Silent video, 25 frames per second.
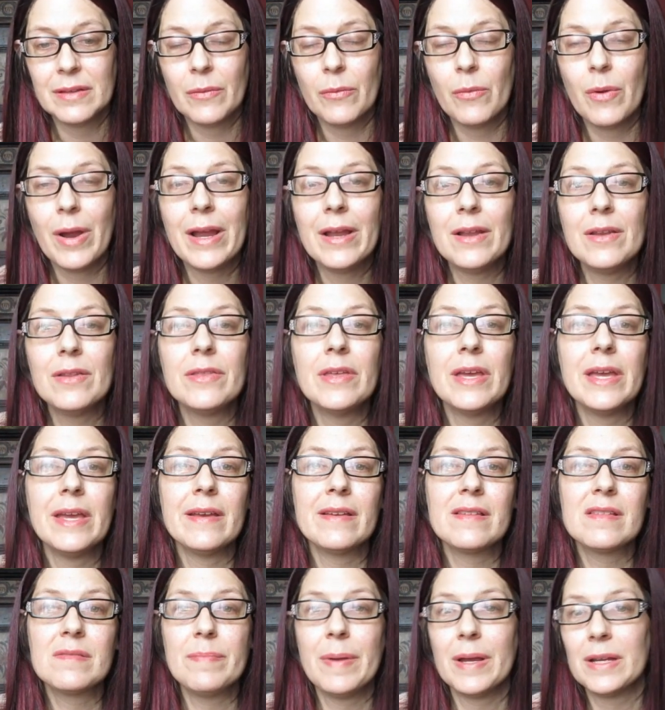why do they
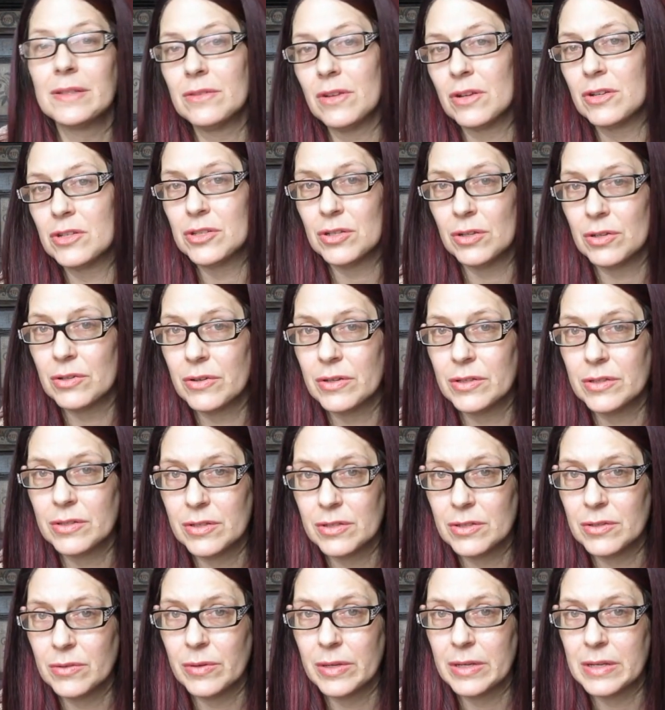expect our children
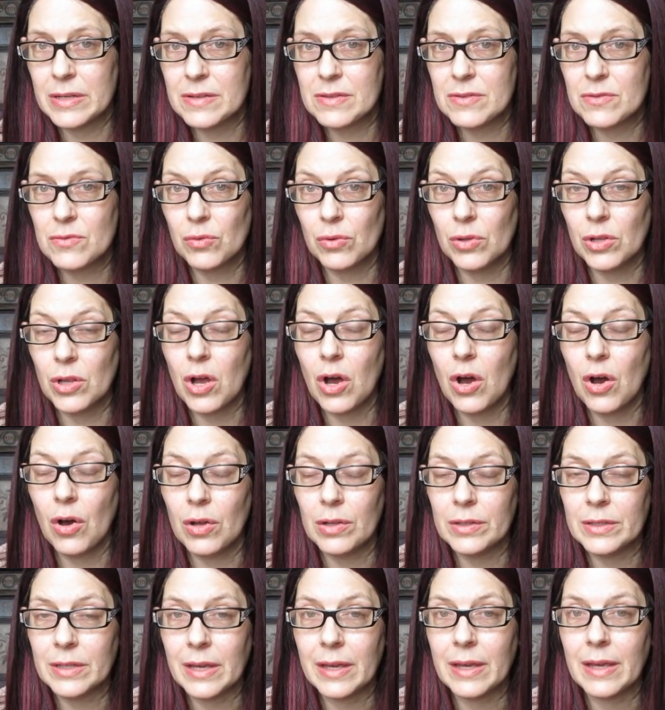to do it in school
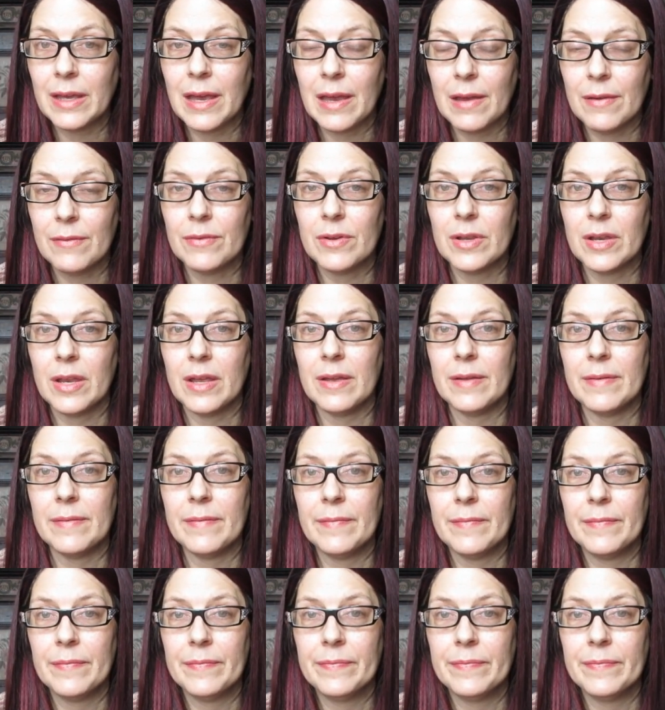all day, every day?